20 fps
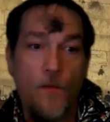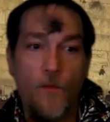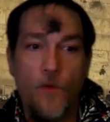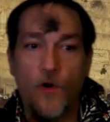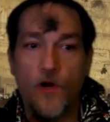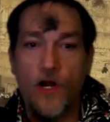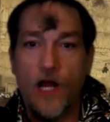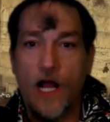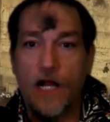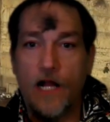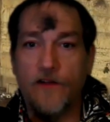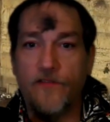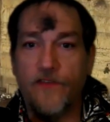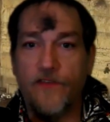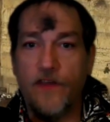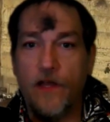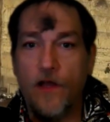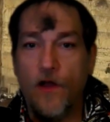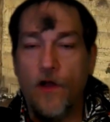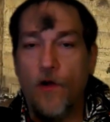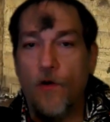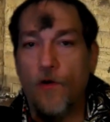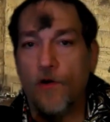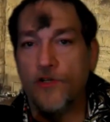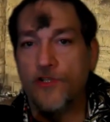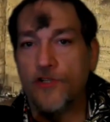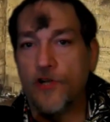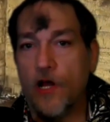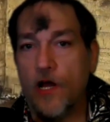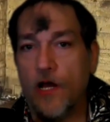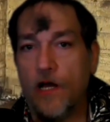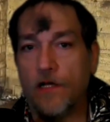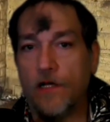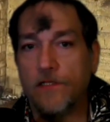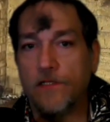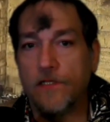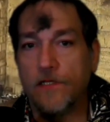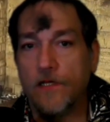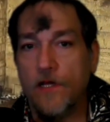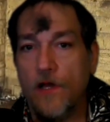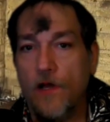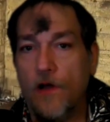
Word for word: pornography or drugs